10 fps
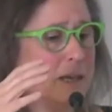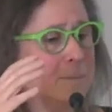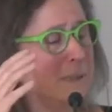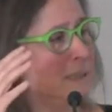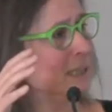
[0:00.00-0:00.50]

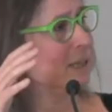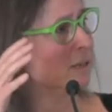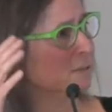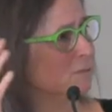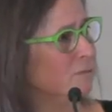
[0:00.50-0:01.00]
on
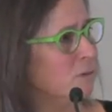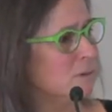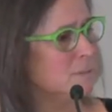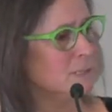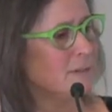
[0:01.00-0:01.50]
particular
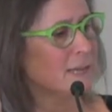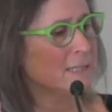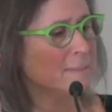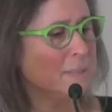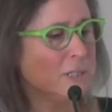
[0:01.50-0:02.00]
forms of
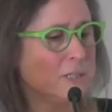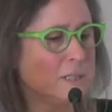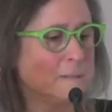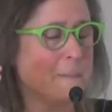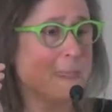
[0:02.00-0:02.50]

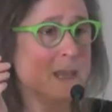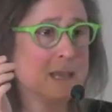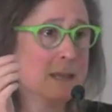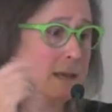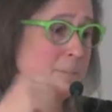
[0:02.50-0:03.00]
exhibition.
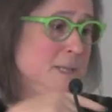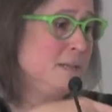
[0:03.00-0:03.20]
I mean,